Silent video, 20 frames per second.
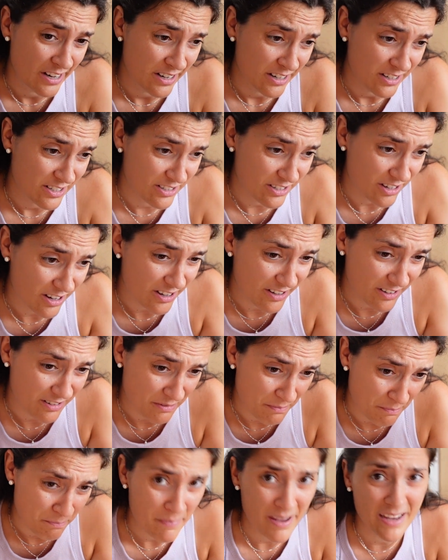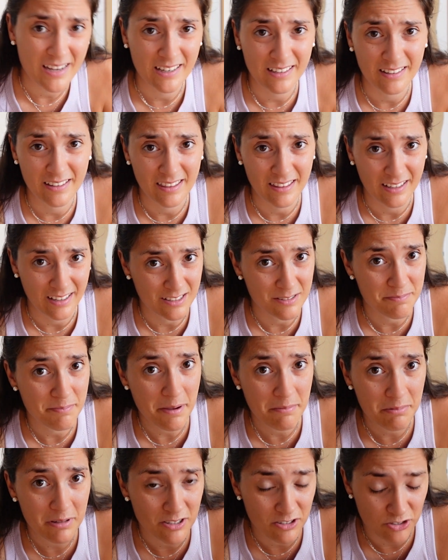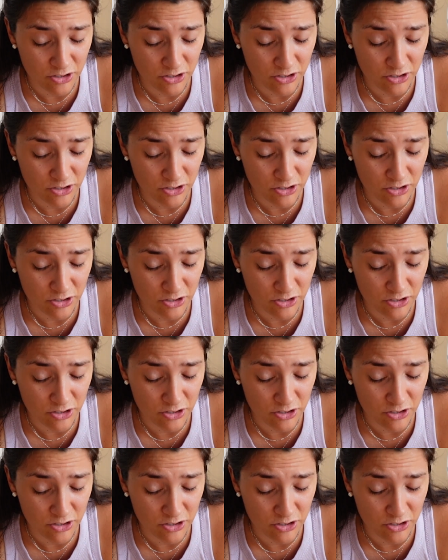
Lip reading: start making the things. Maybe the